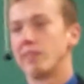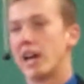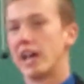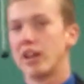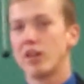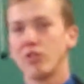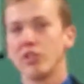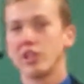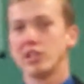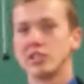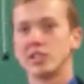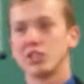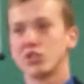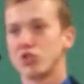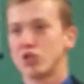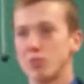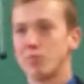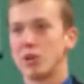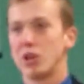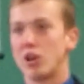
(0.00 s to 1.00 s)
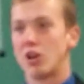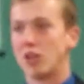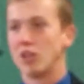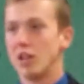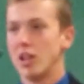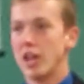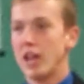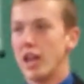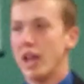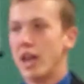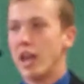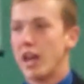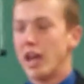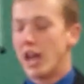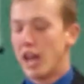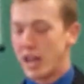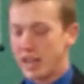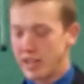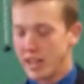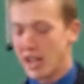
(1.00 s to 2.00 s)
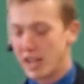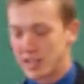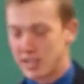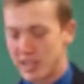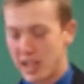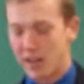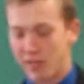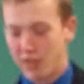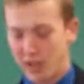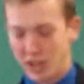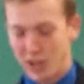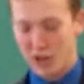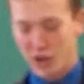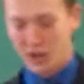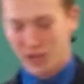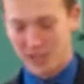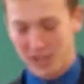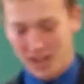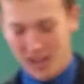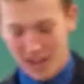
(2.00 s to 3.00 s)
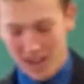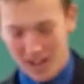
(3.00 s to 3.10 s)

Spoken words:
I don't think it's extreme at all. And yes, that really hurt.